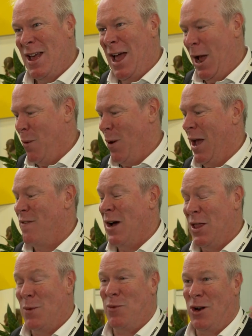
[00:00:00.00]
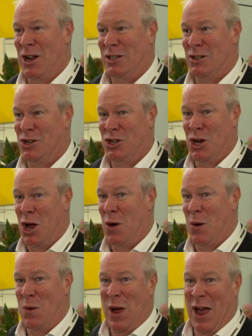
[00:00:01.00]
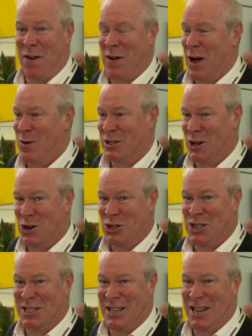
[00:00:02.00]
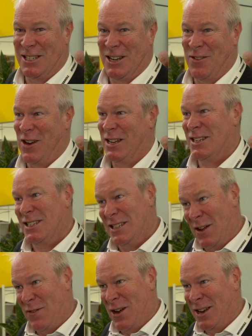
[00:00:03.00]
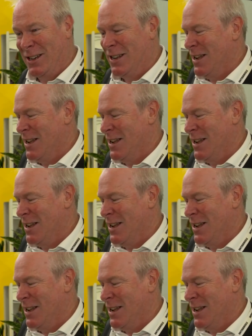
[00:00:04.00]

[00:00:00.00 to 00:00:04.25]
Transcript: and we have other products on show, and we have our solution sales director, Stefan,